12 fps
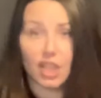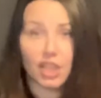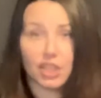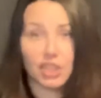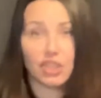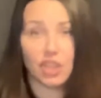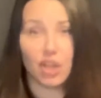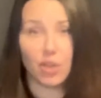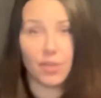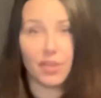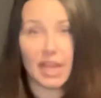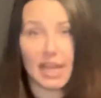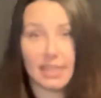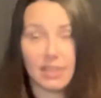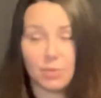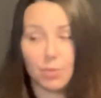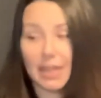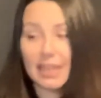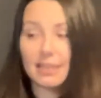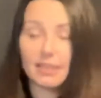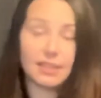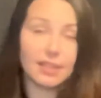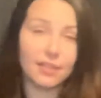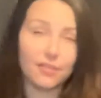So that's what I
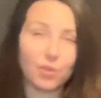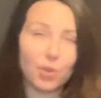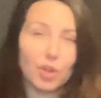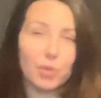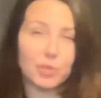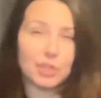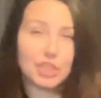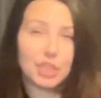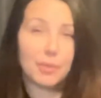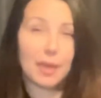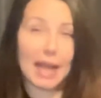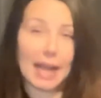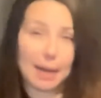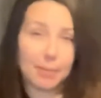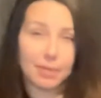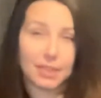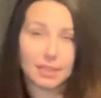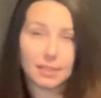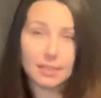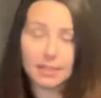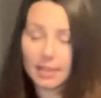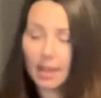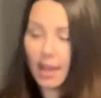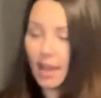listed it for, and we'll see what happens.
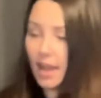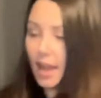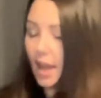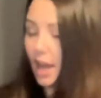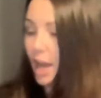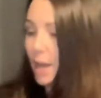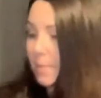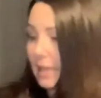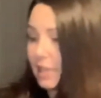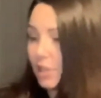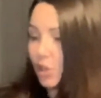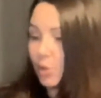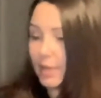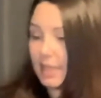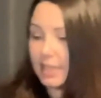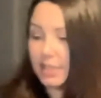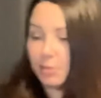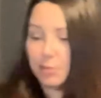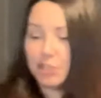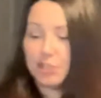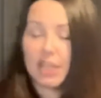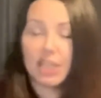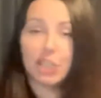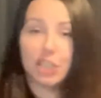I could always, when you're
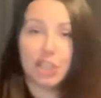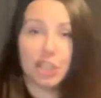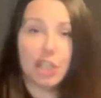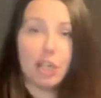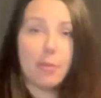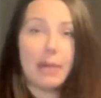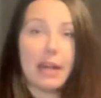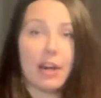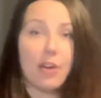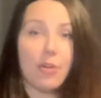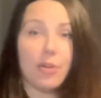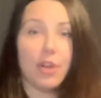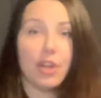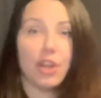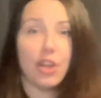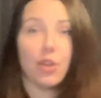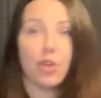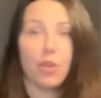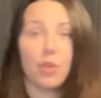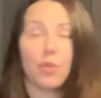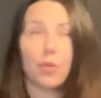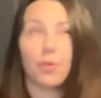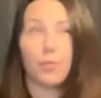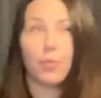not sure about
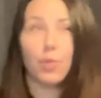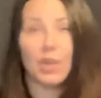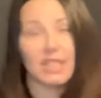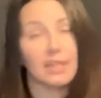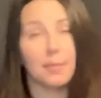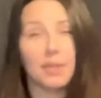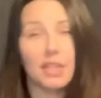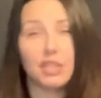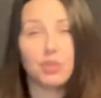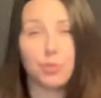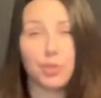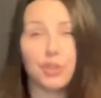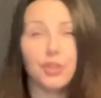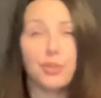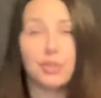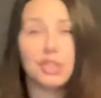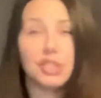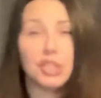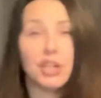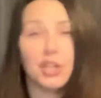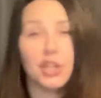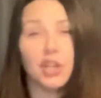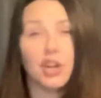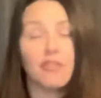what something is worth, you can start
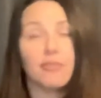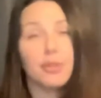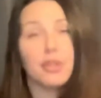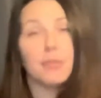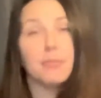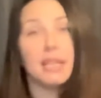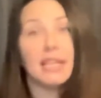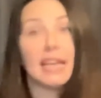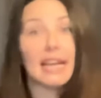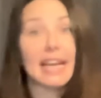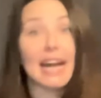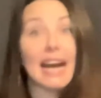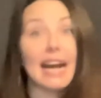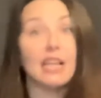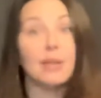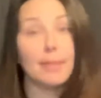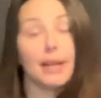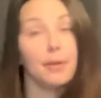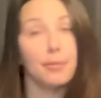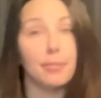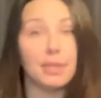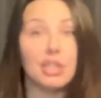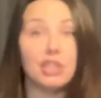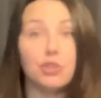it off with a bid at a high amount
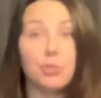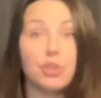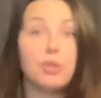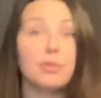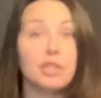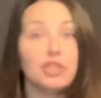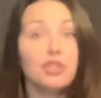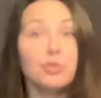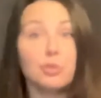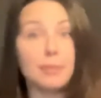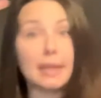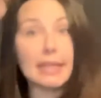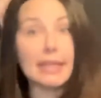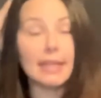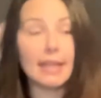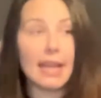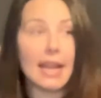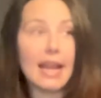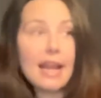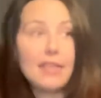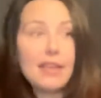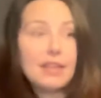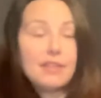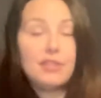because you wouldn't want to lose money. And
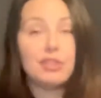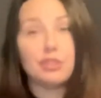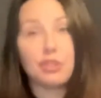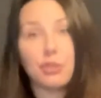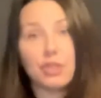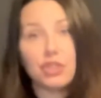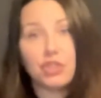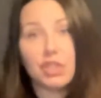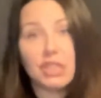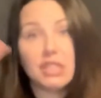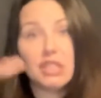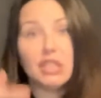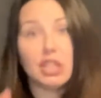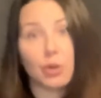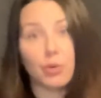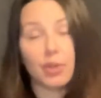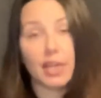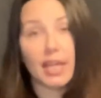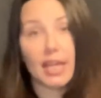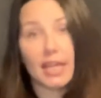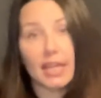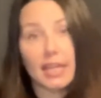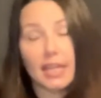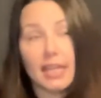then if there's no interest, lower
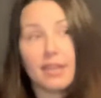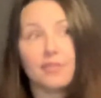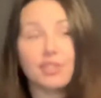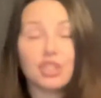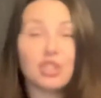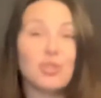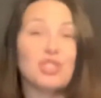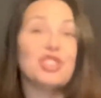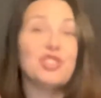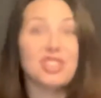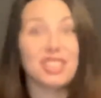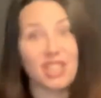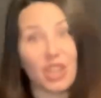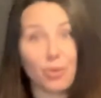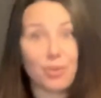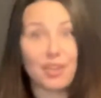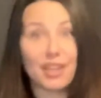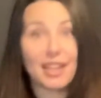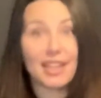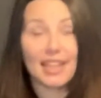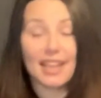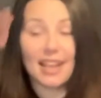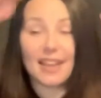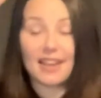it. If there's no interest, lower it
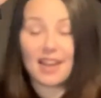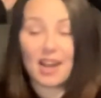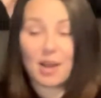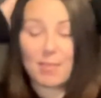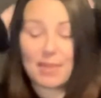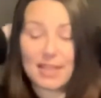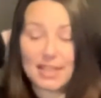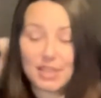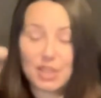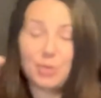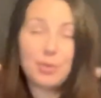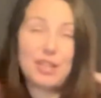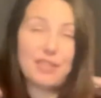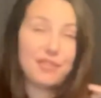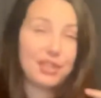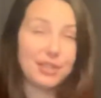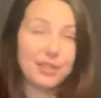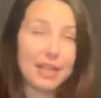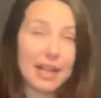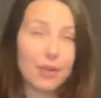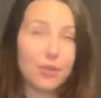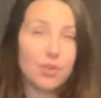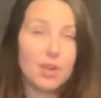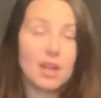again. And that's a good way to figure it
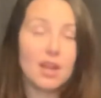out.